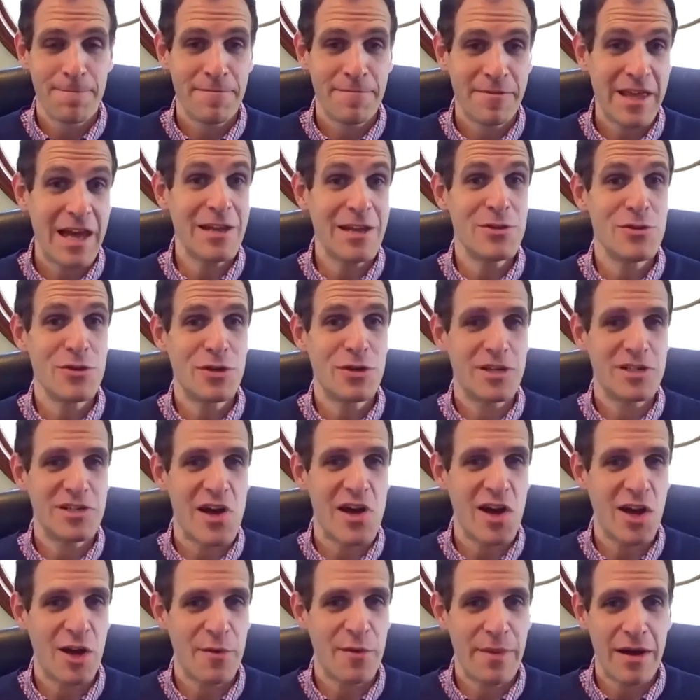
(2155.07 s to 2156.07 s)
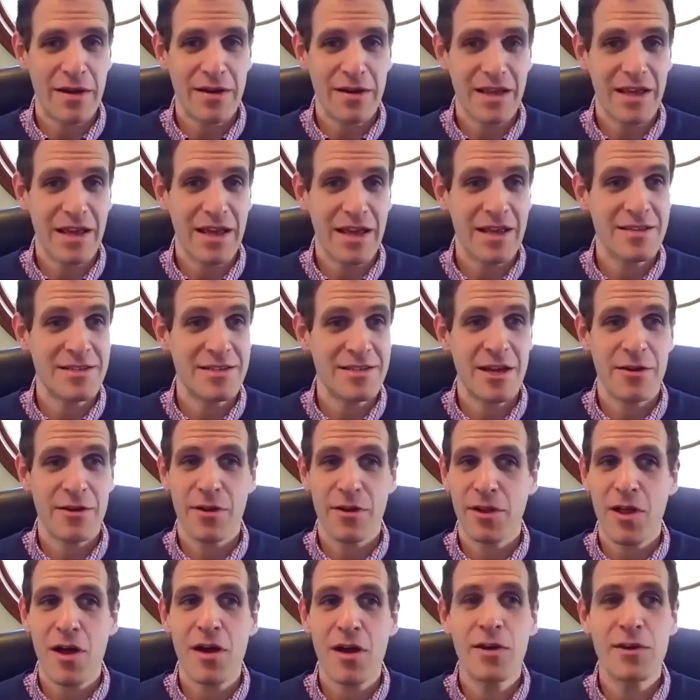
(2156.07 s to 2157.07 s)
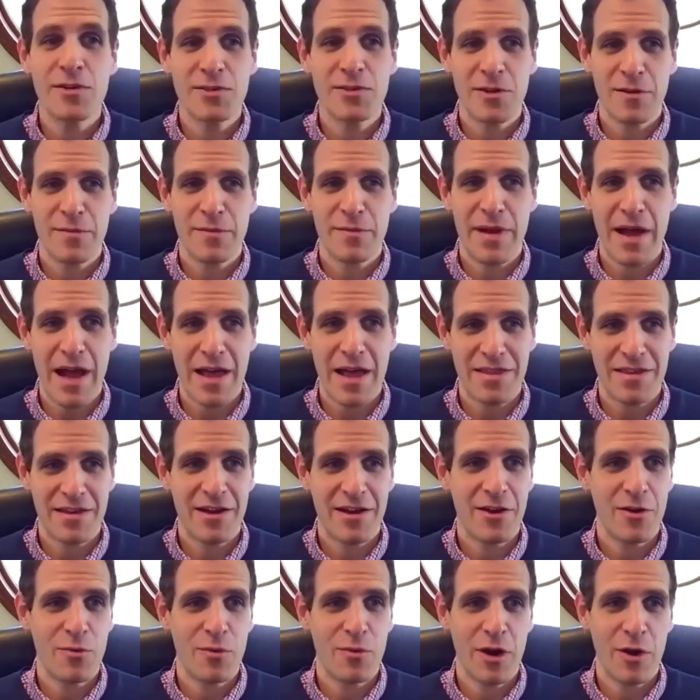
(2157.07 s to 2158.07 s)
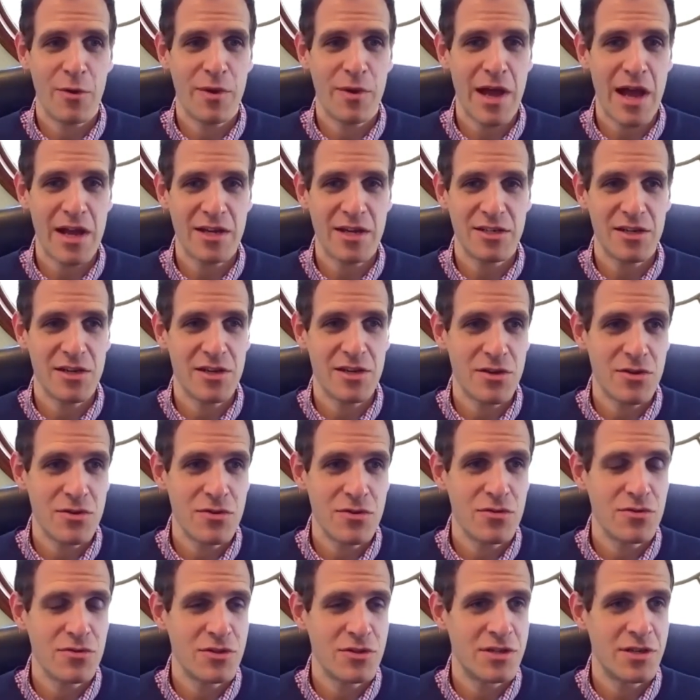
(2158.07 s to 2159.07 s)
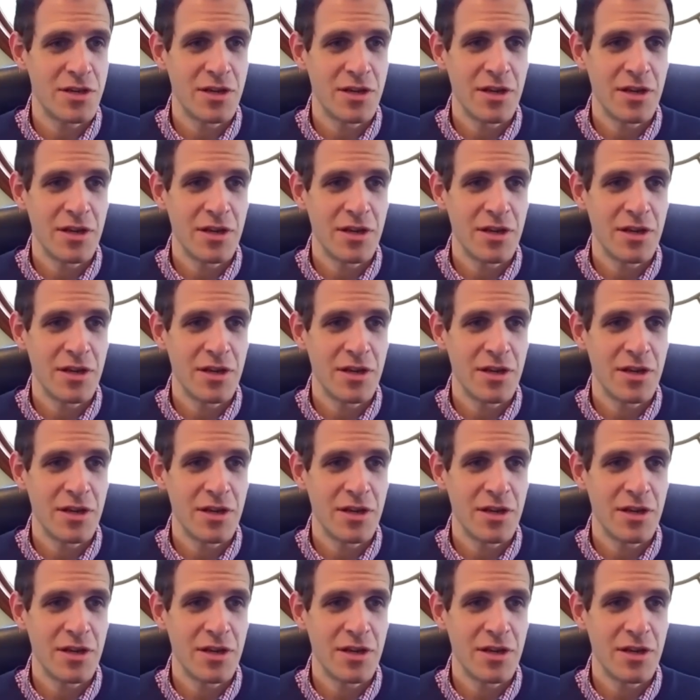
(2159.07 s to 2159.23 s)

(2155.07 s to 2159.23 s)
Then you could talk about, is there a longer term path here where we actually use,